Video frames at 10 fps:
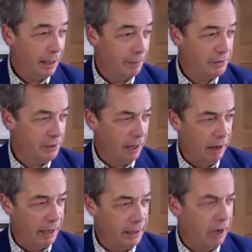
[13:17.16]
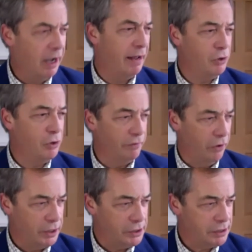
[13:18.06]
I mean, the line, I am your
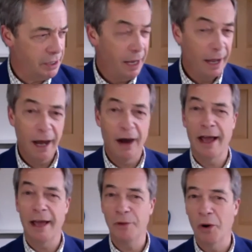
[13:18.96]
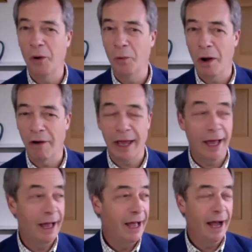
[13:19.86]
voice, I am your
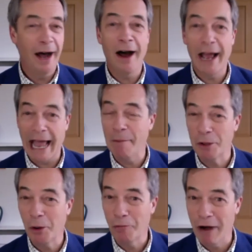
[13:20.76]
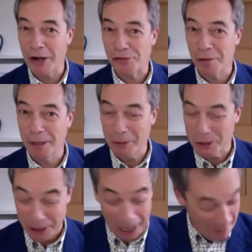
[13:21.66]
warrior, I am your
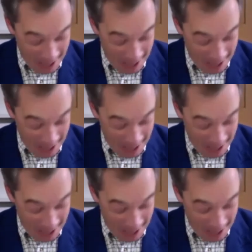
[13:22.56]
retribution.